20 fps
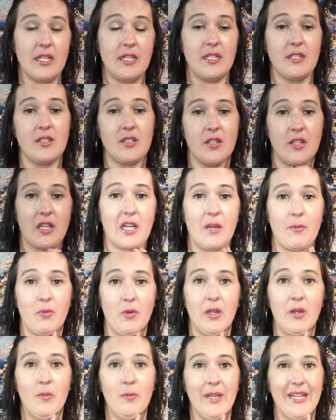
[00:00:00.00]
into the cup
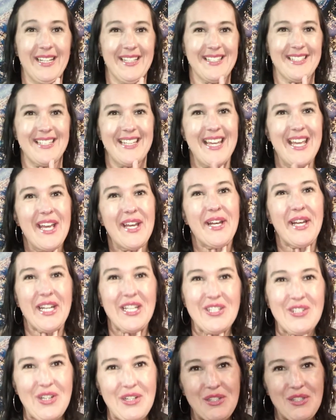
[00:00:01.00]
realm because I
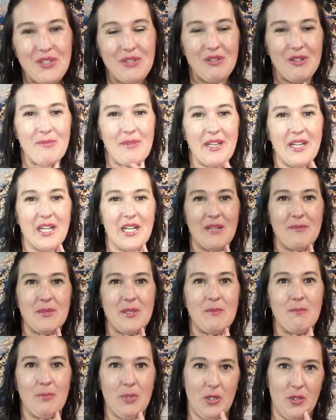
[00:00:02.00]
tried to do it, my
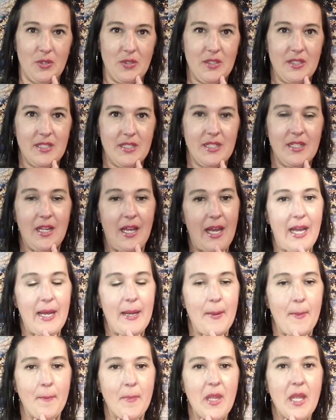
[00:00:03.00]
cups burned.
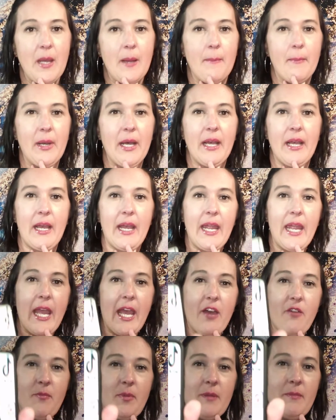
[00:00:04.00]
Um, but I
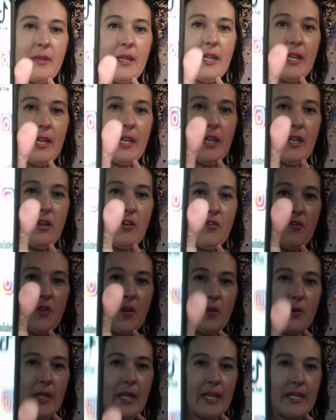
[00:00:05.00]
have been making
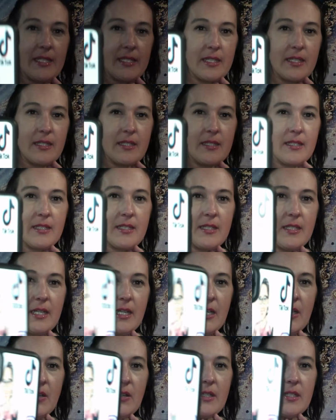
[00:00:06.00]
phone cases
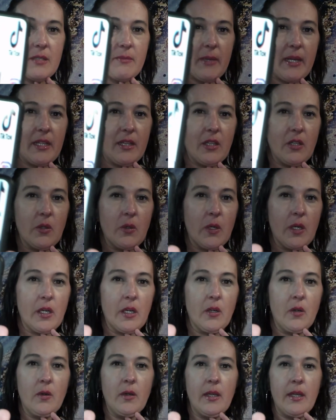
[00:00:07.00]
here is my
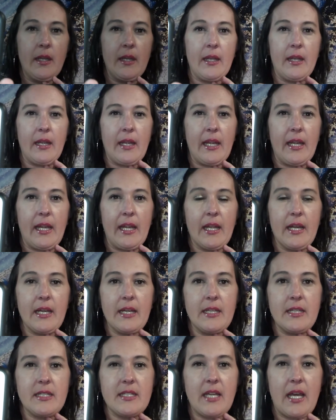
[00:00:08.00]
logo
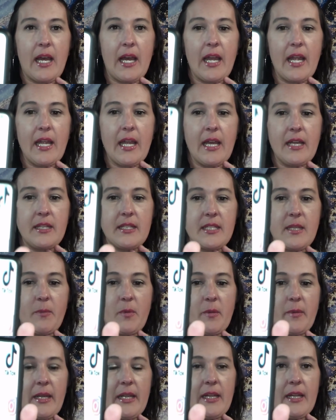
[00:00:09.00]
and I had
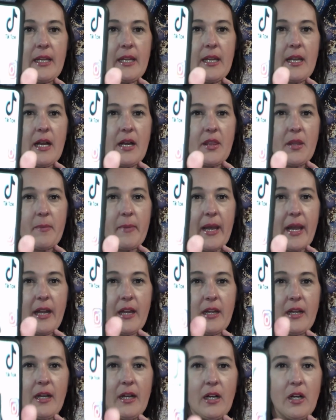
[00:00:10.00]
sublimated it on the
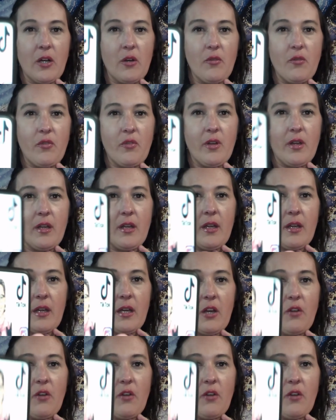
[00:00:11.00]
back of a